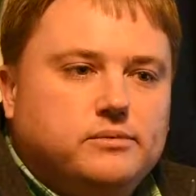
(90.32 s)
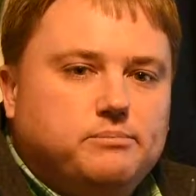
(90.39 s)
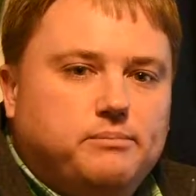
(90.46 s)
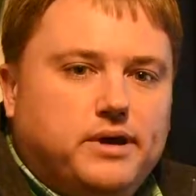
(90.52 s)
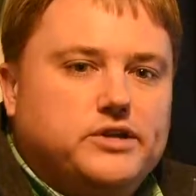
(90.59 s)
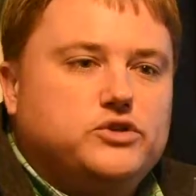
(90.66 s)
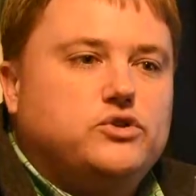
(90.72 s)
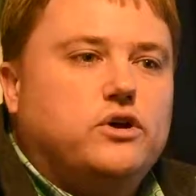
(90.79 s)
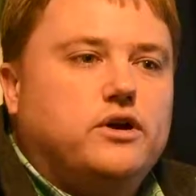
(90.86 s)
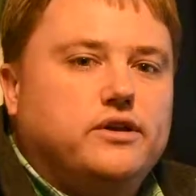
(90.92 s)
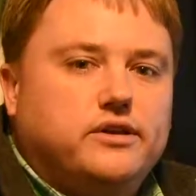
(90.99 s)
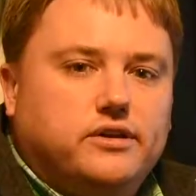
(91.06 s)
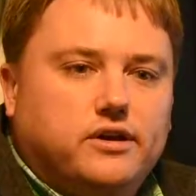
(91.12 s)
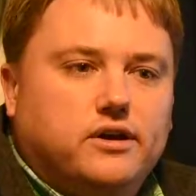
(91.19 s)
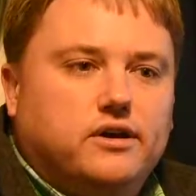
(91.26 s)
based
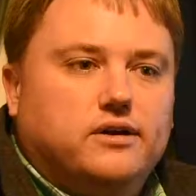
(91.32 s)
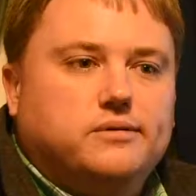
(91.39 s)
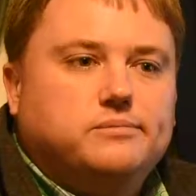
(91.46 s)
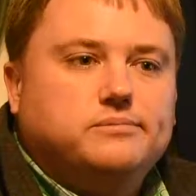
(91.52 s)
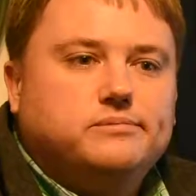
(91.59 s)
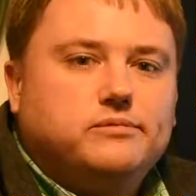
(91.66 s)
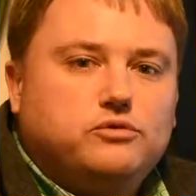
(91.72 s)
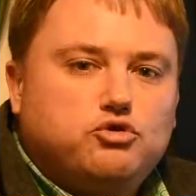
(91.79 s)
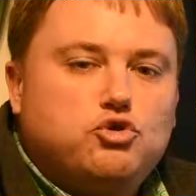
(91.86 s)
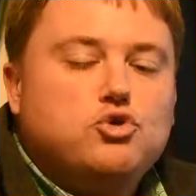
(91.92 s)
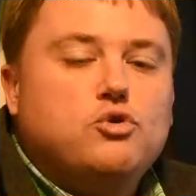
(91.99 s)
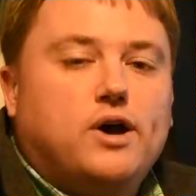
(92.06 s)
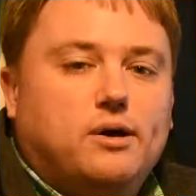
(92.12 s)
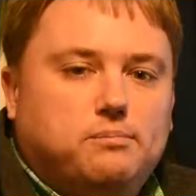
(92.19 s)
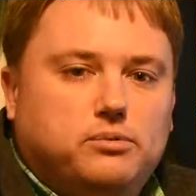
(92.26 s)
on
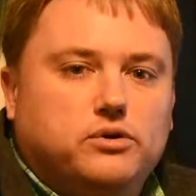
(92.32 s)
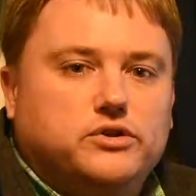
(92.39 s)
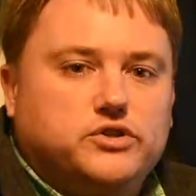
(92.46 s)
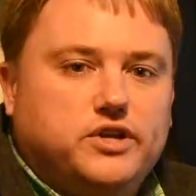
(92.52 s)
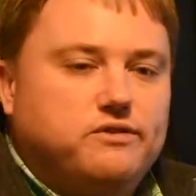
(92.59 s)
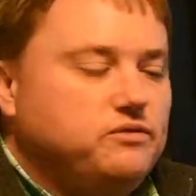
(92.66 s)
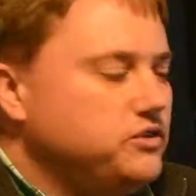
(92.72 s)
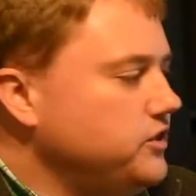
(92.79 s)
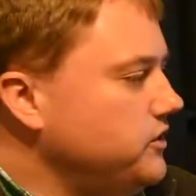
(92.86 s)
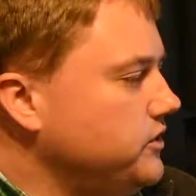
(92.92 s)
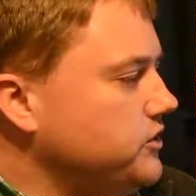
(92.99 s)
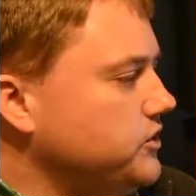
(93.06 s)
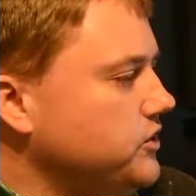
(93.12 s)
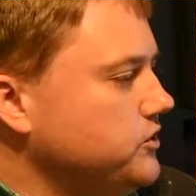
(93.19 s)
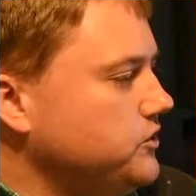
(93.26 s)
true outputs given to the
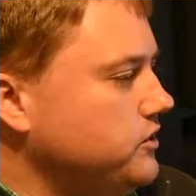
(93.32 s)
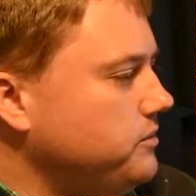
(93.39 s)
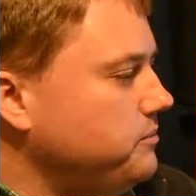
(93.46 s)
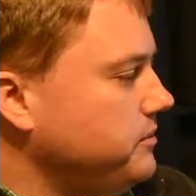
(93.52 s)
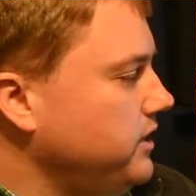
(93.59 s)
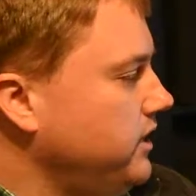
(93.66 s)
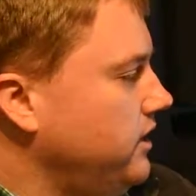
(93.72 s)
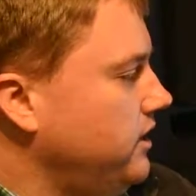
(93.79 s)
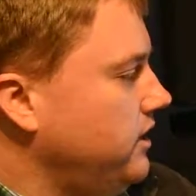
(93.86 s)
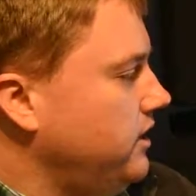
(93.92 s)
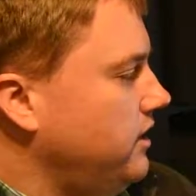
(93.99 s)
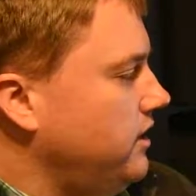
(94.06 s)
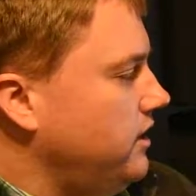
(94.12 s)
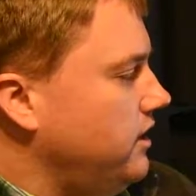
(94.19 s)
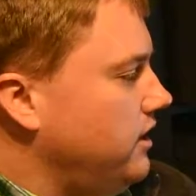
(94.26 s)
system.
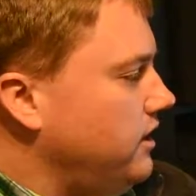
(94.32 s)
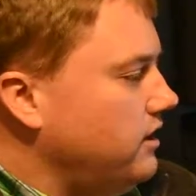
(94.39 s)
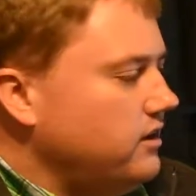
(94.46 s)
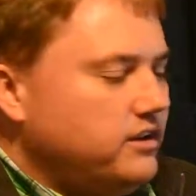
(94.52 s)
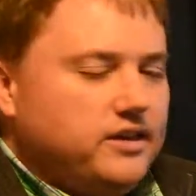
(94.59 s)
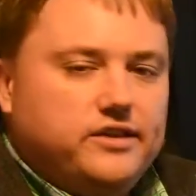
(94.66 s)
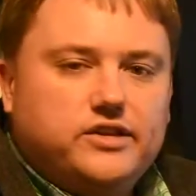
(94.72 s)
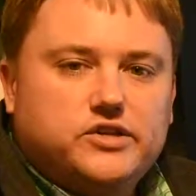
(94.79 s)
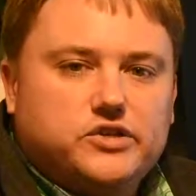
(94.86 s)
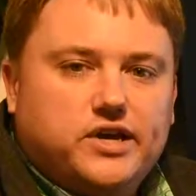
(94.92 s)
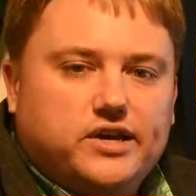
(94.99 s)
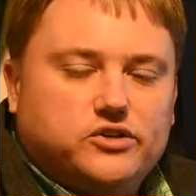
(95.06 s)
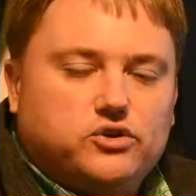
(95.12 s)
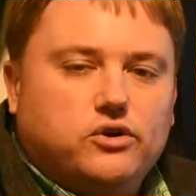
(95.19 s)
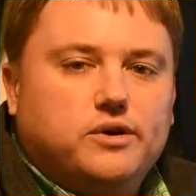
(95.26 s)
In this
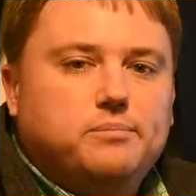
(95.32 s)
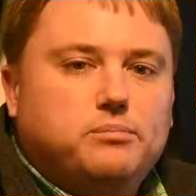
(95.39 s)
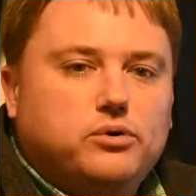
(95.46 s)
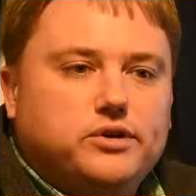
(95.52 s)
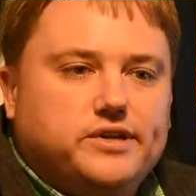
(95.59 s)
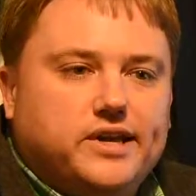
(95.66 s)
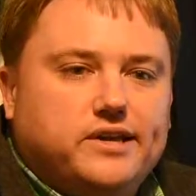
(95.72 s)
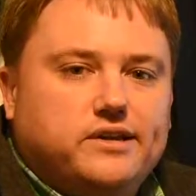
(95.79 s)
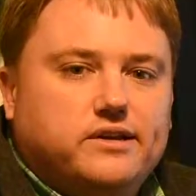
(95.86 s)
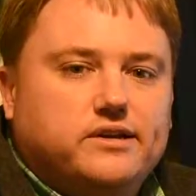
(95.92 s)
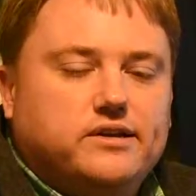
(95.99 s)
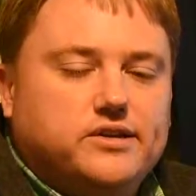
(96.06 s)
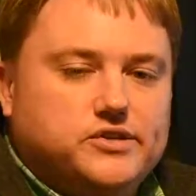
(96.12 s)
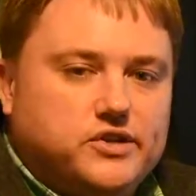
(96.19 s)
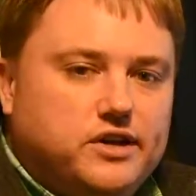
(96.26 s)
case, our input
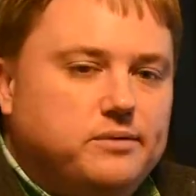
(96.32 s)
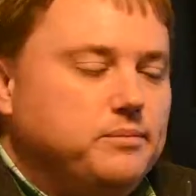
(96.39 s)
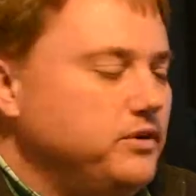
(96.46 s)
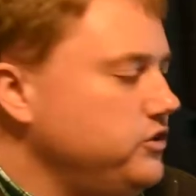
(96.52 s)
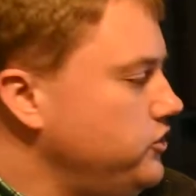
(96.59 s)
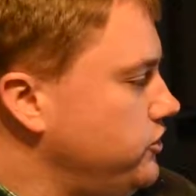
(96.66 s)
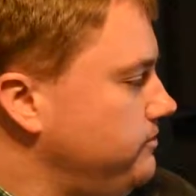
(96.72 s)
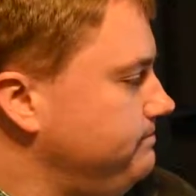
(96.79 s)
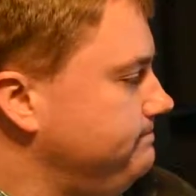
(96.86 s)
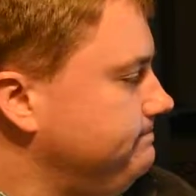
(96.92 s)
data is an image.